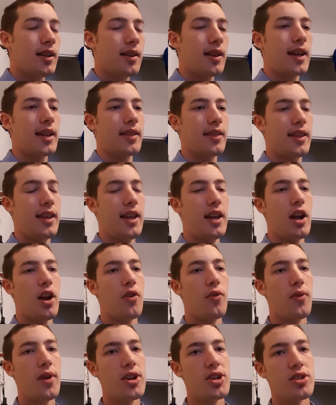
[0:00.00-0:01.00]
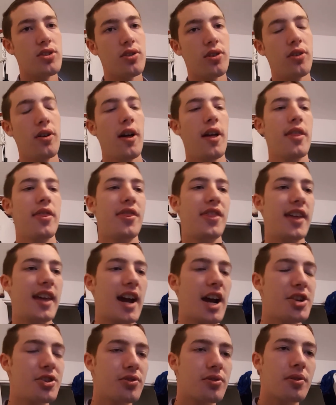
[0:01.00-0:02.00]
Like the original
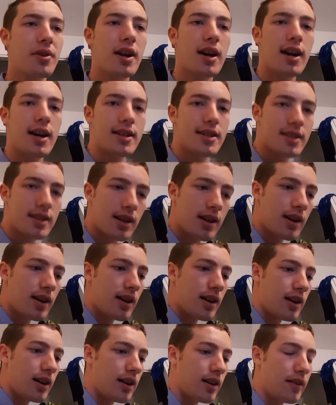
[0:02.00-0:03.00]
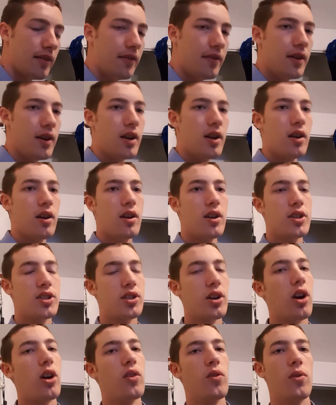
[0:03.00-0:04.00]
theatrical cuts of
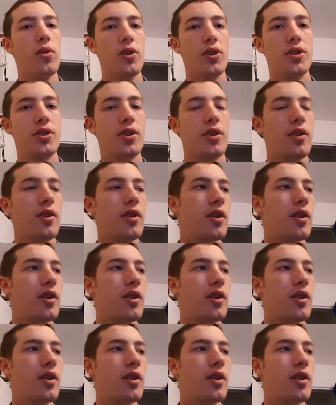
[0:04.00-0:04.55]
Star Wars,